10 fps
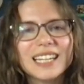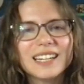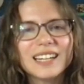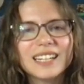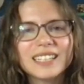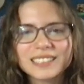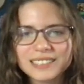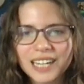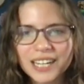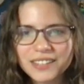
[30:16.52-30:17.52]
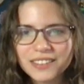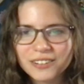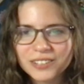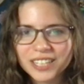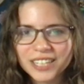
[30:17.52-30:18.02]
That is not the
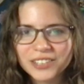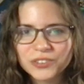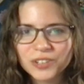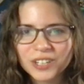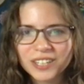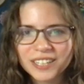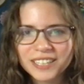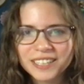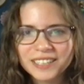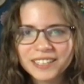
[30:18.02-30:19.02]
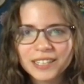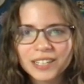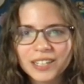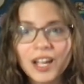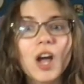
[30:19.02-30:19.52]
third king drawn.
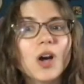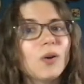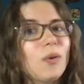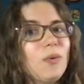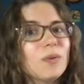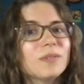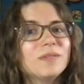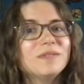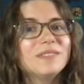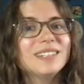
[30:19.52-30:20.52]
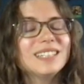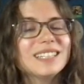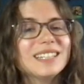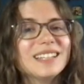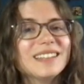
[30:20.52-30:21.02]
Oh,
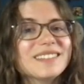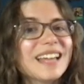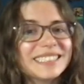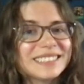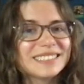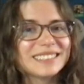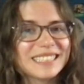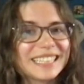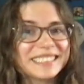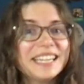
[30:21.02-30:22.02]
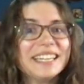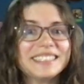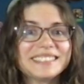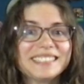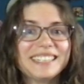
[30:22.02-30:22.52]
that's it.
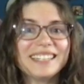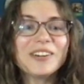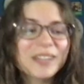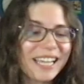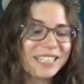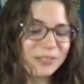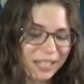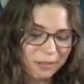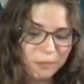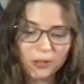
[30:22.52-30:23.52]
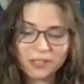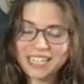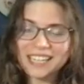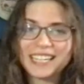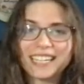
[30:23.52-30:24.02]
Okay, I don't have to pull
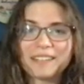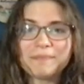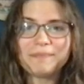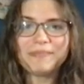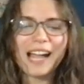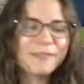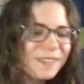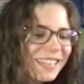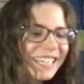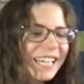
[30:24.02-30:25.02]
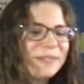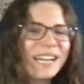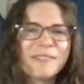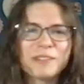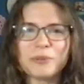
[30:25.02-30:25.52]
anything. I feel like I would
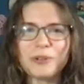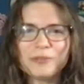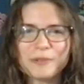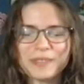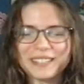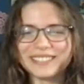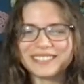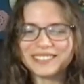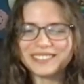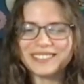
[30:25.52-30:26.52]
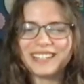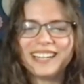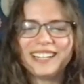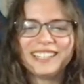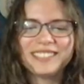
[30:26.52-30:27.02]
have to pull from the
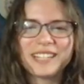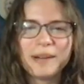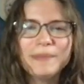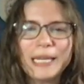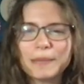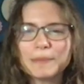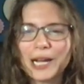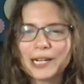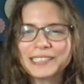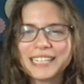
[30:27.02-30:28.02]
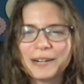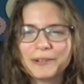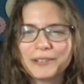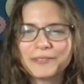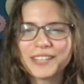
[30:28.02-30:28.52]
tumbling block
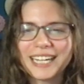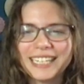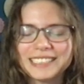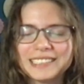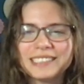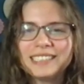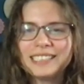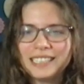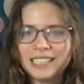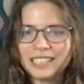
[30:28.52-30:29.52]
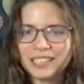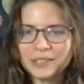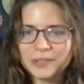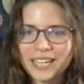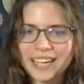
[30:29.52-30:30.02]
tower for that.
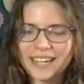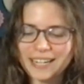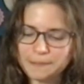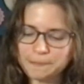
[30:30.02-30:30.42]
Okay.